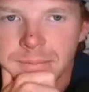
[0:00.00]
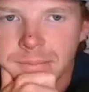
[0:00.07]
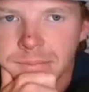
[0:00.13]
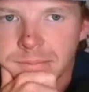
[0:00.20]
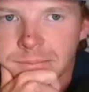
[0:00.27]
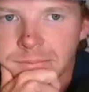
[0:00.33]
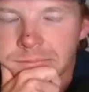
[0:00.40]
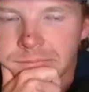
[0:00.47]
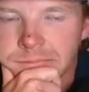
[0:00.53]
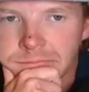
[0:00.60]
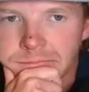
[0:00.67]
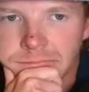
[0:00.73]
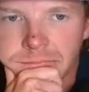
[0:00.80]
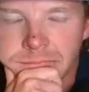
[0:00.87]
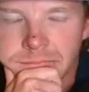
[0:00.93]

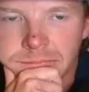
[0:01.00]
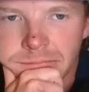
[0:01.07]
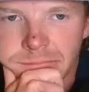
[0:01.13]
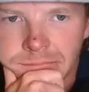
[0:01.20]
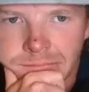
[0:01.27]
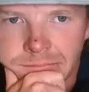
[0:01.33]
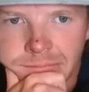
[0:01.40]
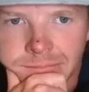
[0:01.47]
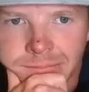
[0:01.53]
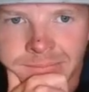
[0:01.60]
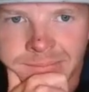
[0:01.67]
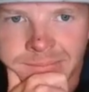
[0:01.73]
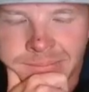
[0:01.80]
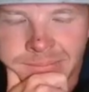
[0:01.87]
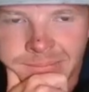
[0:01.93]

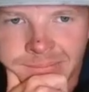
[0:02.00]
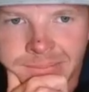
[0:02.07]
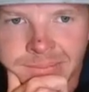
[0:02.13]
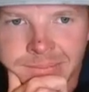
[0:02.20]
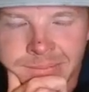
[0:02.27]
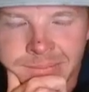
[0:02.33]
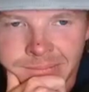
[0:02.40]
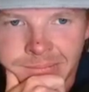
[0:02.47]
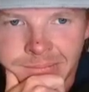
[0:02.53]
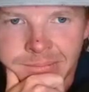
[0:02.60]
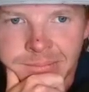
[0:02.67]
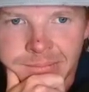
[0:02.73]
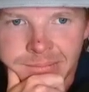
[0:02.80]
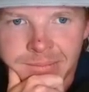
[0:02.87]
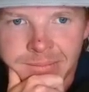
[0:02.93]

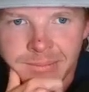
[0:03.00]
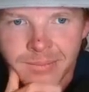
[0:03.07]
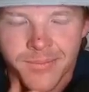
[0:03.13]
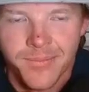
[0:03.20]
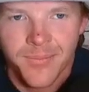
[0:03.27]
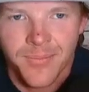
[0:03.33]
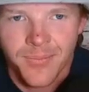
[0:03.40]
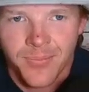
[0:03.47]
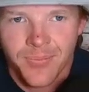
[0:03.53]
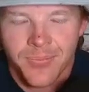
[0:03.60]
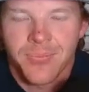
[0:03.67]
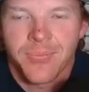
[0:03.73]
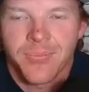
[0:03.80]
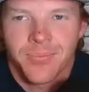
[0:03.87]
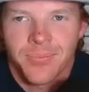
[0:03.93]

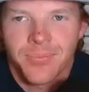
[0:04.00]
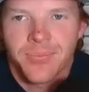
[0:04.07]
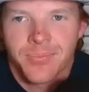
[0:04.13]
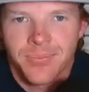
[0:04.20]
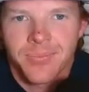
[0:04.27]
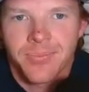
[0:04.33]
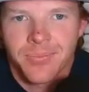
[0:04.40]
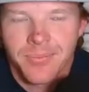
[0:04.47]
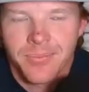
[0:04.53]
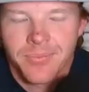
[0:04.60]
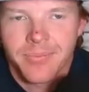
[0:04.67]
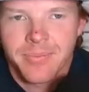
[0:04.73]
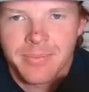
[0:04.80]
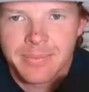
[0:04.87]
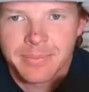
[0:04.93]

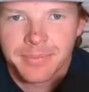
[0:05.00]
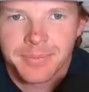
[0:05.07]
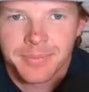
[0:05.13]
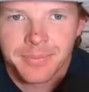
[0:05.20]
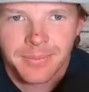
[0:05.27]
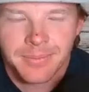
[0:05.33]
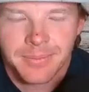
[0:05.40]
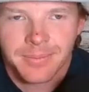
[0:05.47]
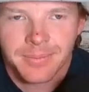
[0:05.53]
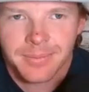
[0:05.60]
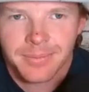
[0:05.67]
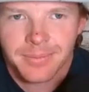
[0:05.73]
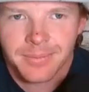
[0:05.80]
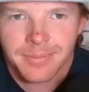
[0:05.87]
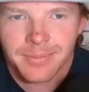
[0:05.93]

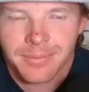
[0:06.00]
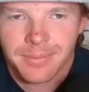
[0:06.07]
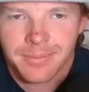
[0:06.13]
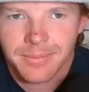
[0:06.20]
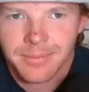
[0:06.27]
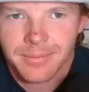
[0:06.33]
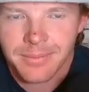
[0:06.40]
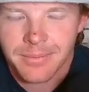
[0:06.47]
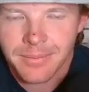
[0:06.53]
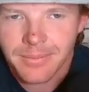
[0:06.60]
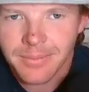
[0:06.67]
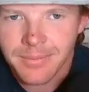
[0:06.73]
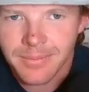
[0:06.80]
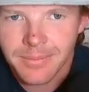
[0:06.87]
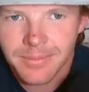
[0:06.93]

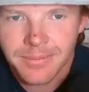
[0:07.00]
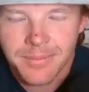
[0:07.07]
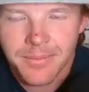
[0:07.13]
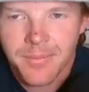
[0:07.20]
This person isn't speaking.